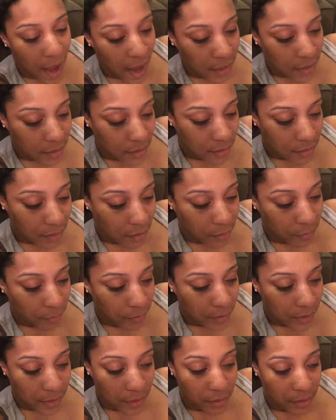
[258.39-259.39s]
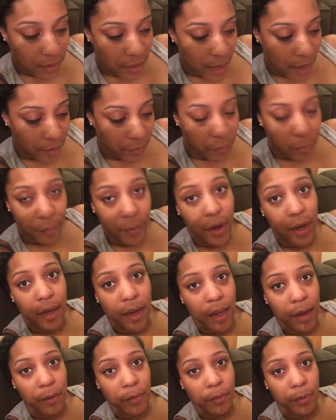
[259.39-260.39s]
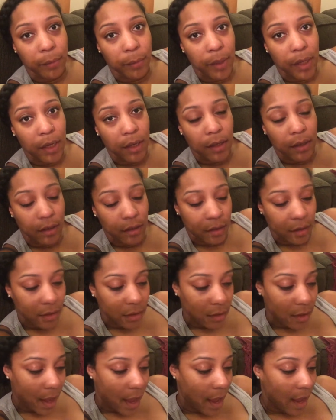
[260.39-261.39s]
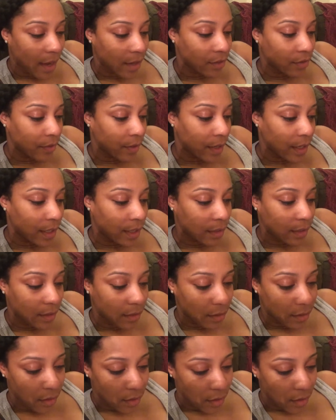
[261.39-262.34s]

I just don't physically have them right now for me to address.